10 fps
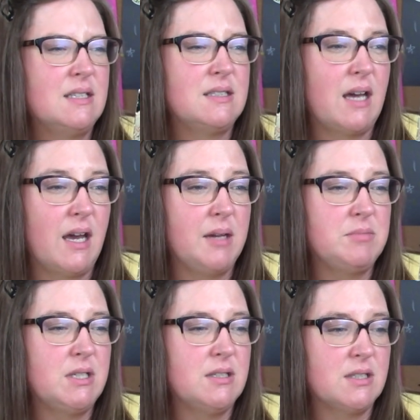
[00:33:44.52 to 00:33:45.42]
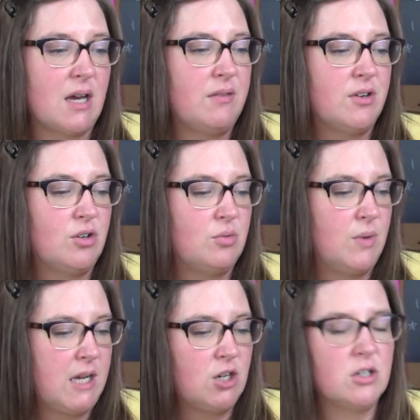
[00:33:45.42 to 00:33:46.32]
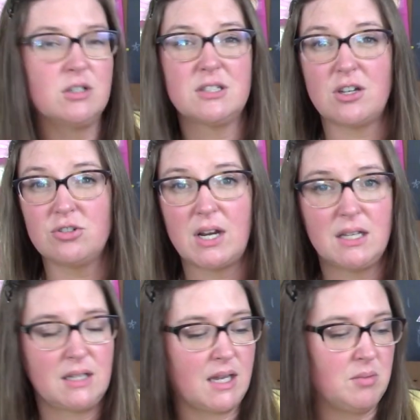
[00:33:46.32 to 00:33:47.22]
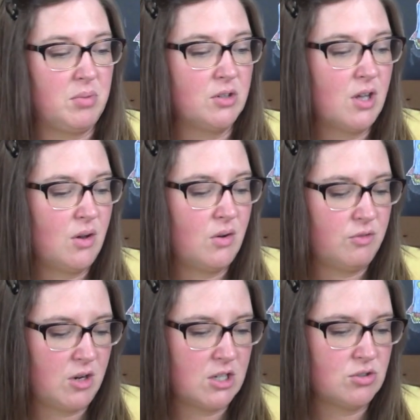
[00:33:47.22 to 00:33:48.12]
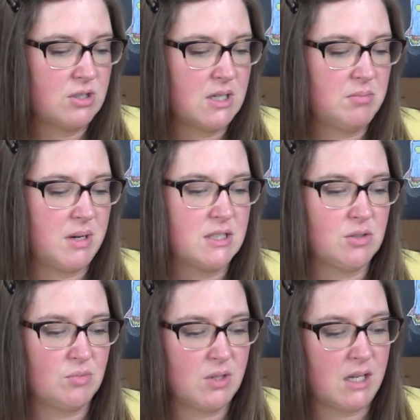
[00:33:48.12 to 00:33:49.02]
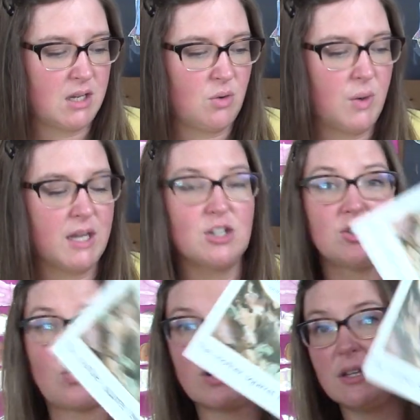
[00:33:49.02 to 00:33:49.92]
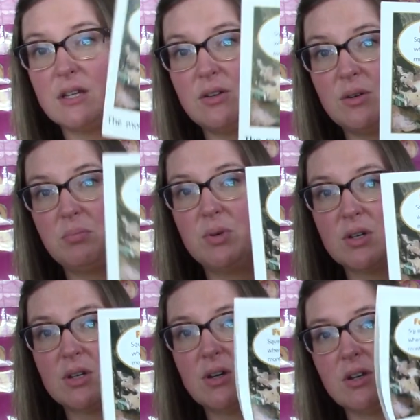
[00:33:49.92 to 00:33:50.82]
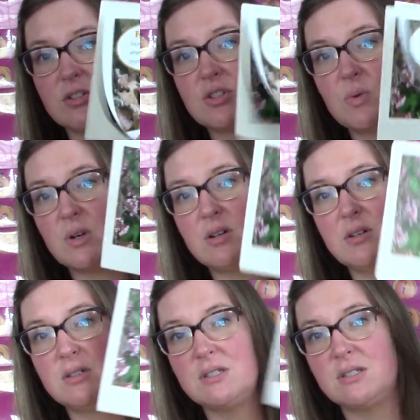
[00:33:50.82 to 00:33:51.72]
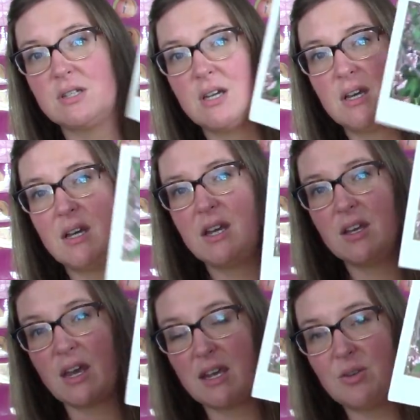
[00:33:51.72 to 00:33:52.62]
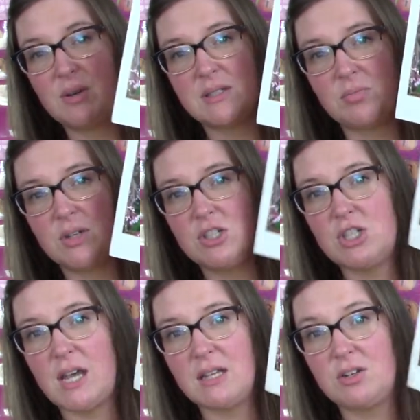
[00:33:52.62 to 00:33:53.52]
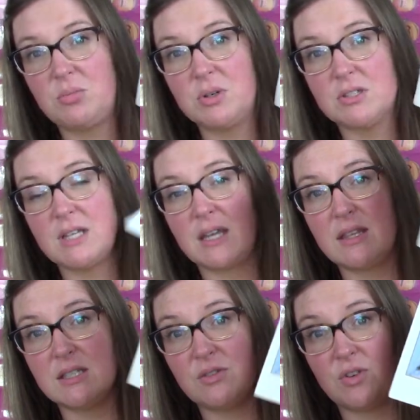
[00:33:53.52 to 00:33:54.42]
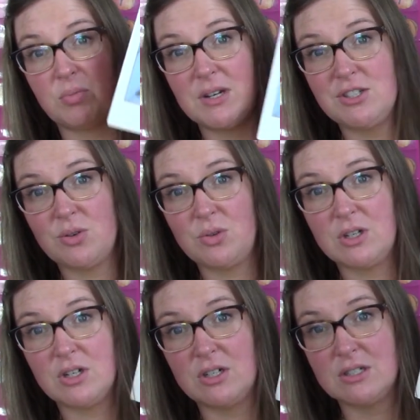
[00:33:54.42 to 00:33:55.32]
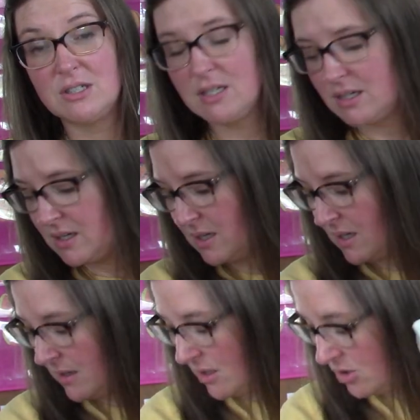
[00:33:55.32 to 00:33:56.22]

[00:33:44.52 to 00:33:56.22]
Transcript: Time to Discover Readers. I'll try and link it below if you're interested, but it's a really quick, short little book on squirrels. I can always appreciate little books like this for preschoolers that are